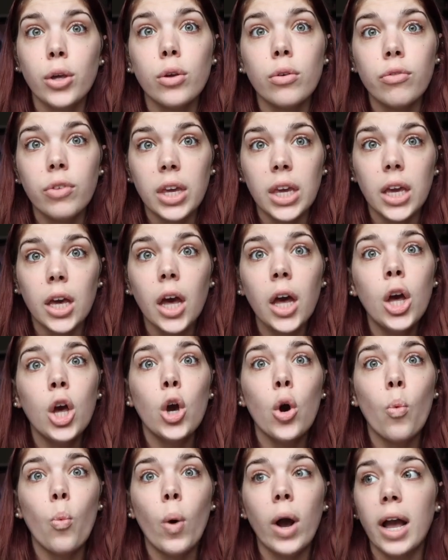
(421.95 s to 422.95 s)
UV,
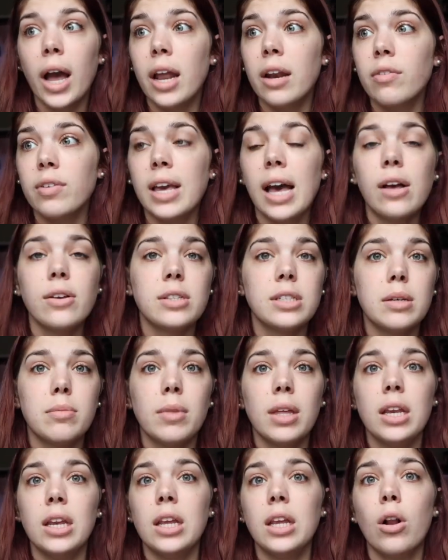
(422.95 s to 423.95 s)
what kind of calcium
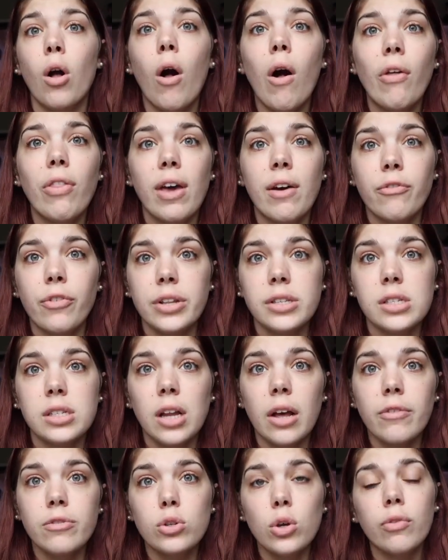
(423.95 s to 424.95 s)
they need, all that fun
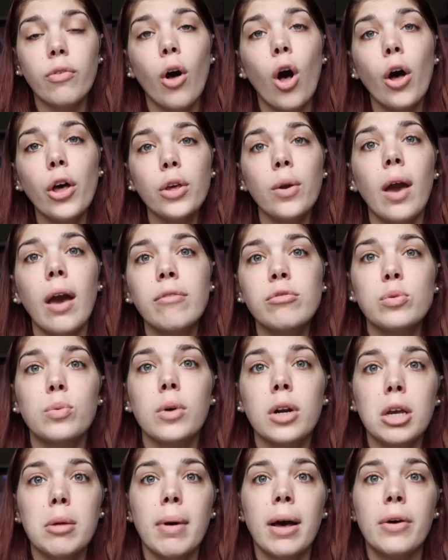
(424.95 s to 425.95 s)
stuff. So if all you have to
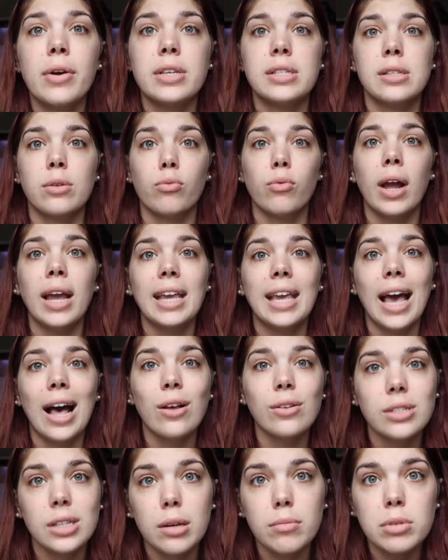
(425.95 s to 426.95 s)
worry about is the right
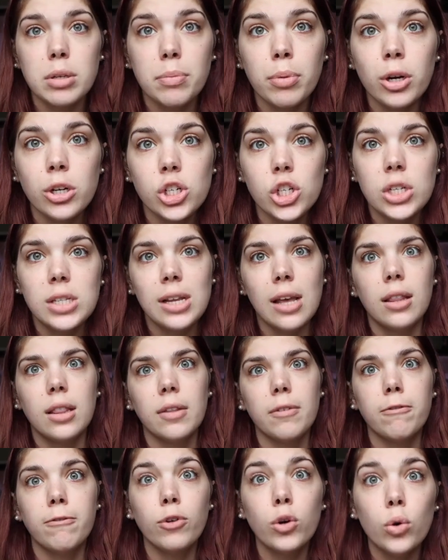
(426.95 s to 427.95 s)
calcium to purchase and
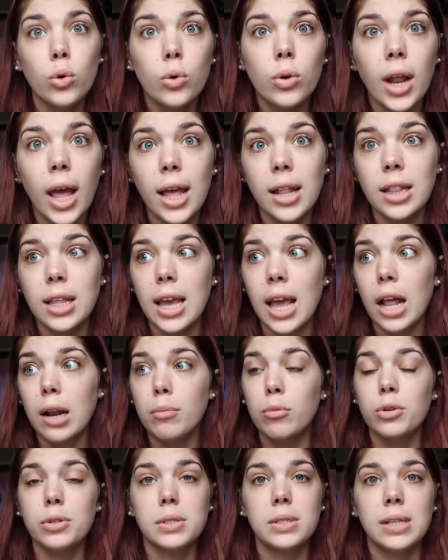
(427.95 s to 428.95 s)
the food and the
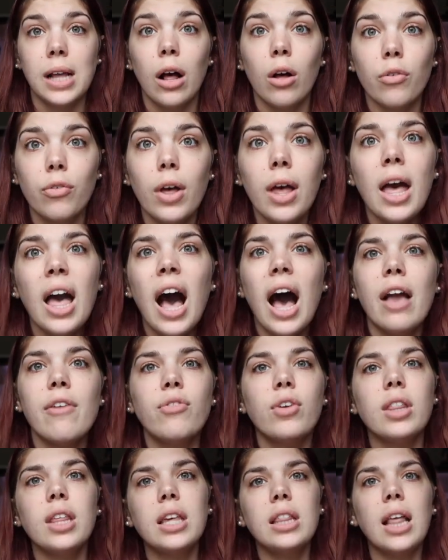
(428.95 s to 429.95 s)
animal itself, I
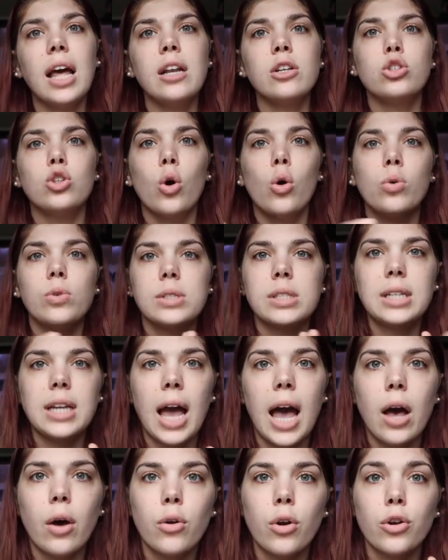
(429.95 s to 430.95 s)
feel like that dulls
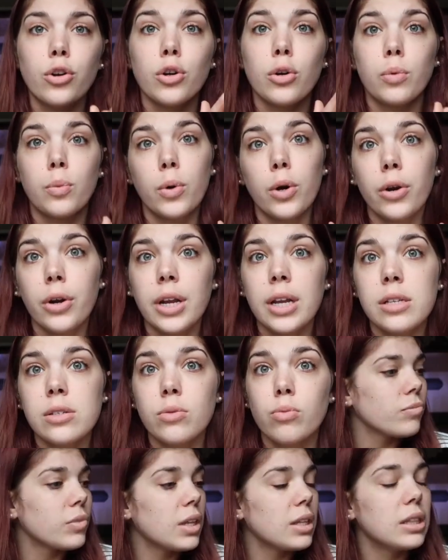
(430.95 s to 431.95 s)
down on your
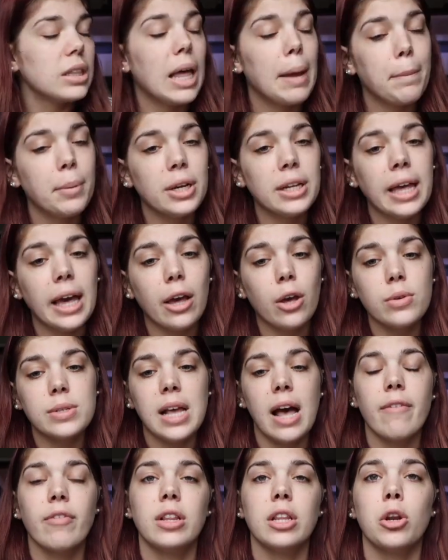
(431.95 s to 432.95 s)
worries. Leopard geckos
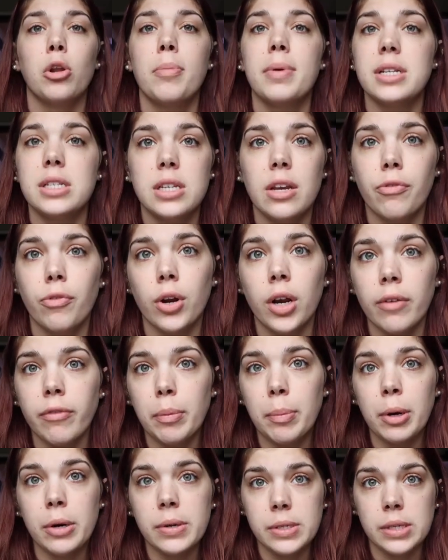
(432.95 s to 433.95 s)
have a little bit different
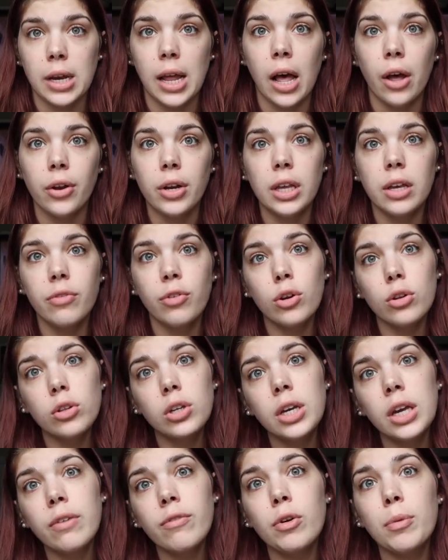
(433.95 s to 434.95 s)
of a personality. If you're
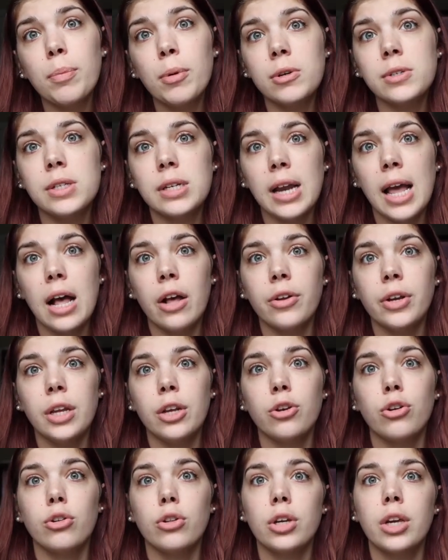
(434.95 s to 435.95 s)
looking for personality
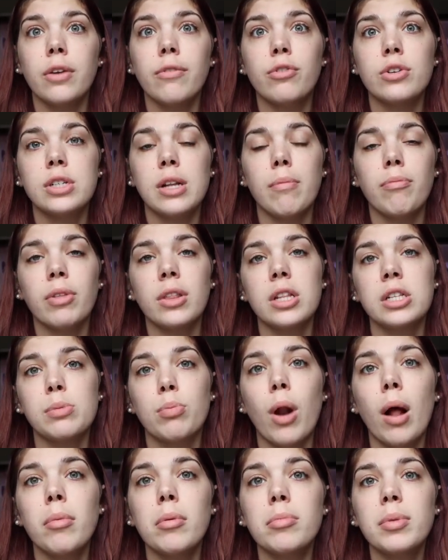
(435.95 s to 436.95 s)
and you're looking for something that's
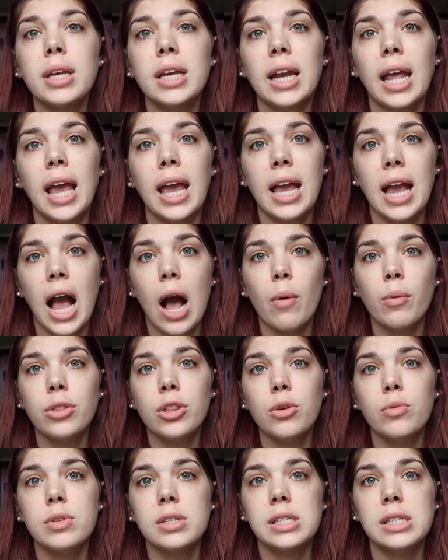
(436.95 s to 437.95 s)
probably gonna hang out
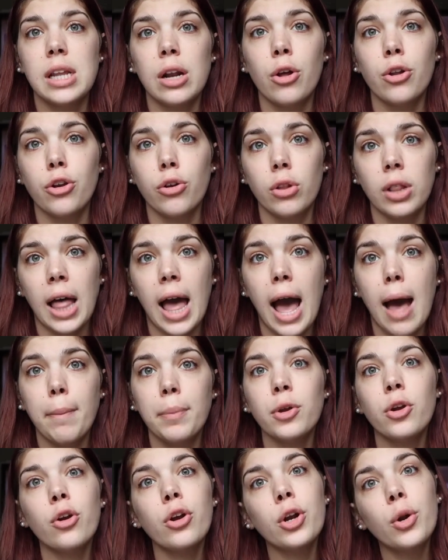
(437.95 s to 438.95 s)
with you and sit on your
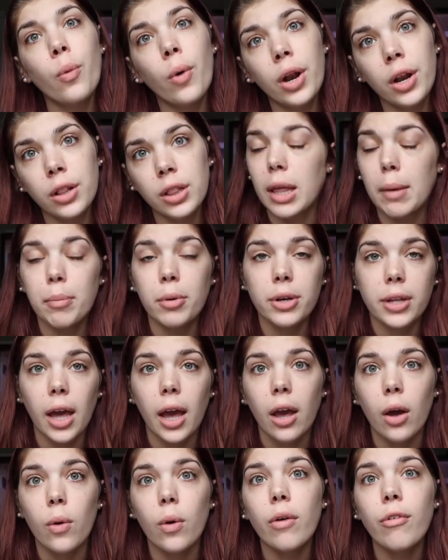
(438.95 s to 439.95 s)
lap, you're gonna want a leopard
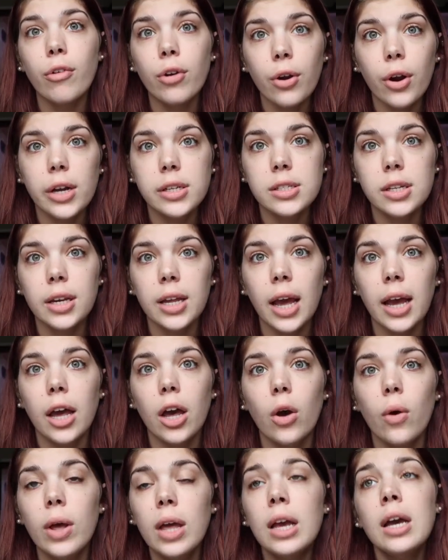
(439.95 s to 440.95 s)
gecko over a crested
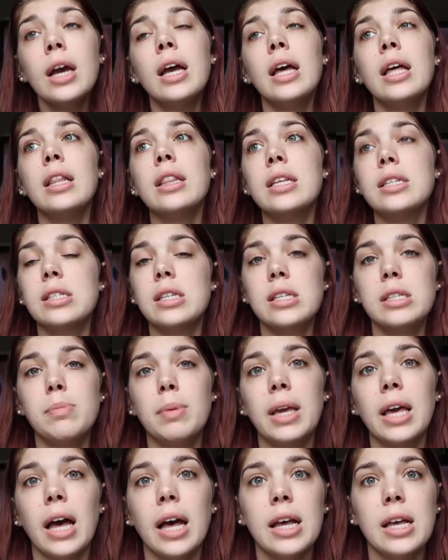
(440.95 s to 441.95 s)
gecko. This is
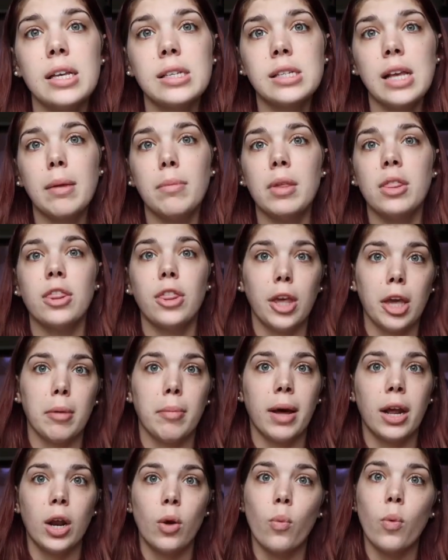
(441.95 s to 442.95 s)
because, I mean, think
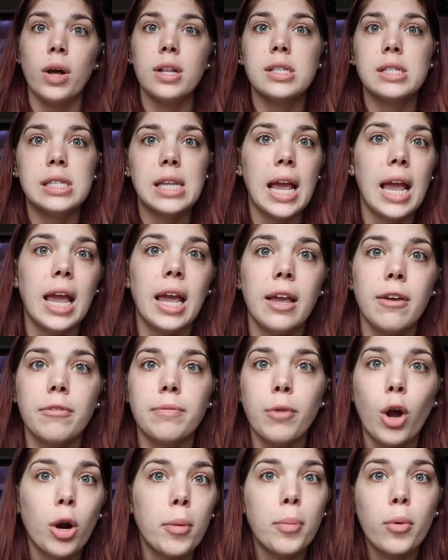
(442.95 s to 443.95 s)
about it. One's
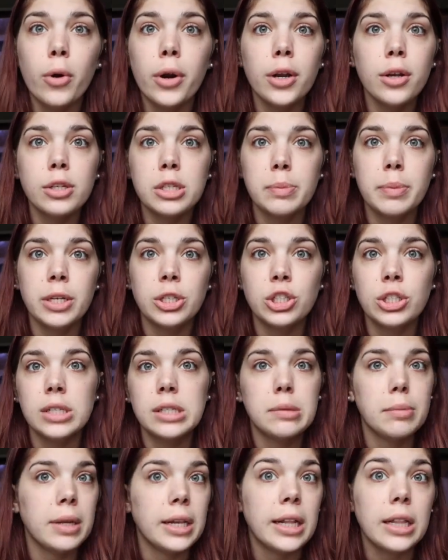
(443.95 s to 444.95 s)
a arboreal
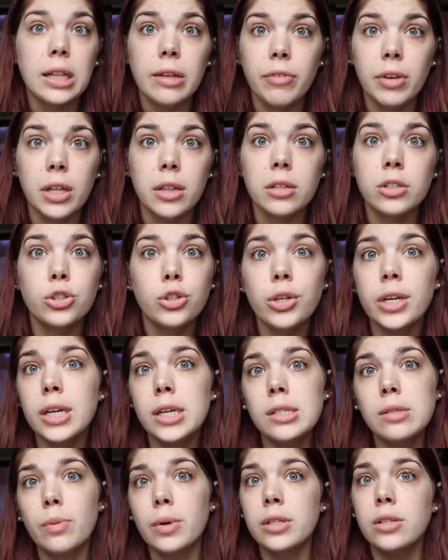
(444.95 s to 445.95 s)
species, meaning living in the
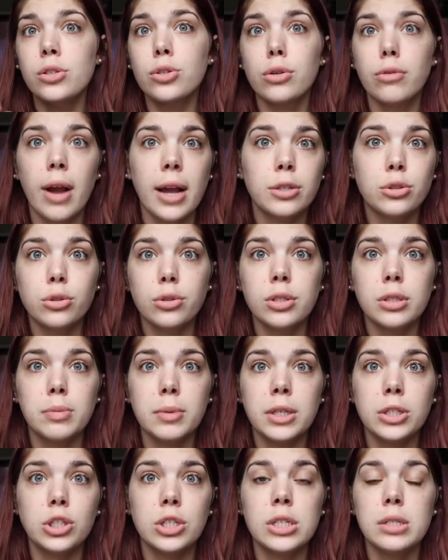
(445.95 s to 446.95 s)
trees. One's a terrestrial
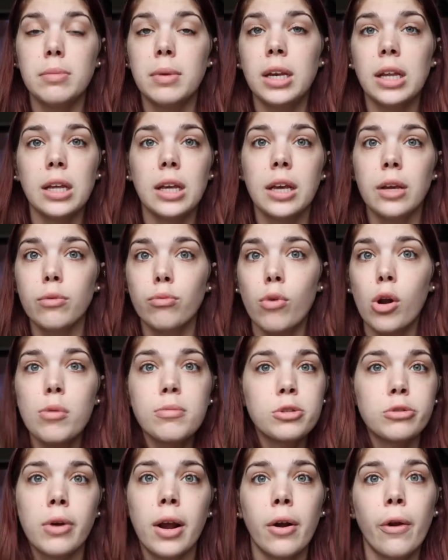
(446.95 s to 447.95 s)
species, meaning it
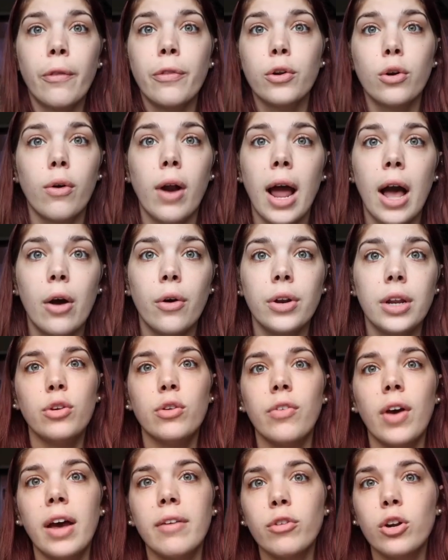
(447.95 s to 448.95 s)
roams around on the ground. If
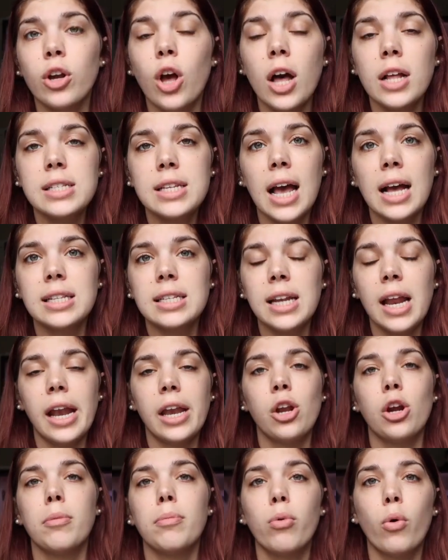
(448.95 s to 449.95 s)
you've ever contacted
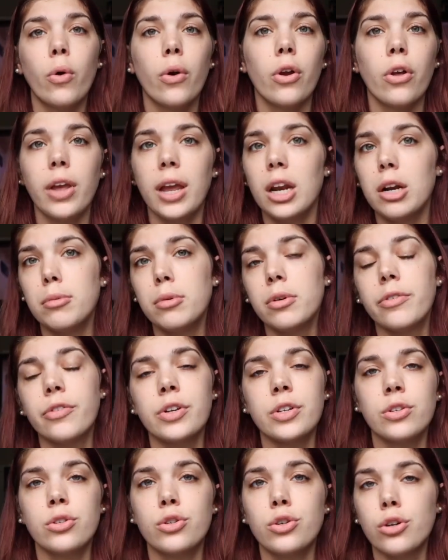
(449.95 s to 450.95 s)
any arboreal animal
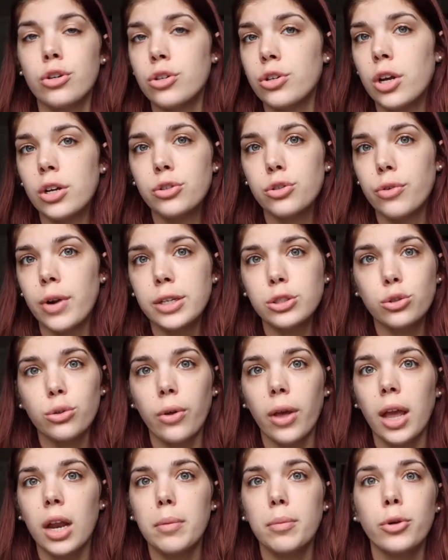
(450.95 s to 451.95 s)
versus a
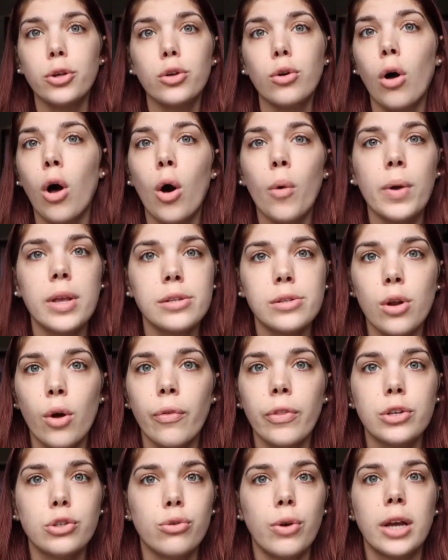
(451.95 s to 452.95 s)
terrestrial animal, you'll always know
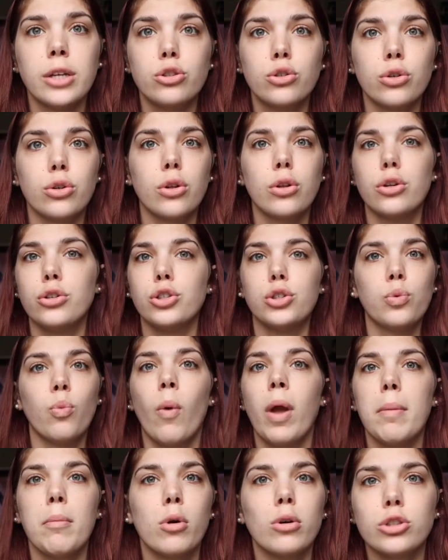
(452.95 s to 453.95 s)
that terrestrial are just
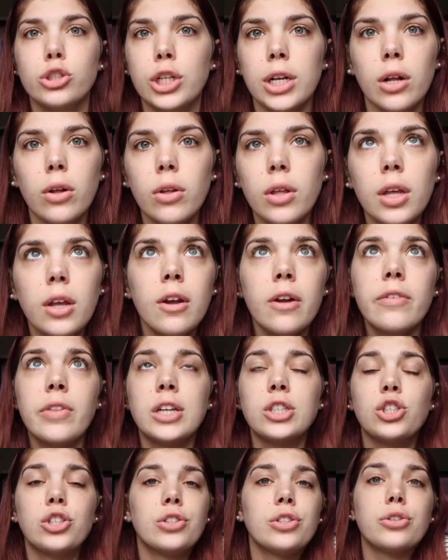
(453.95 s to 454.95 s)
way more chill.
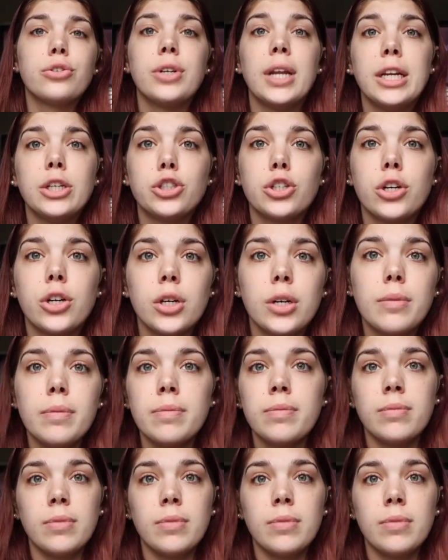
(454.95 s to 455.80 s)
That's just their nature.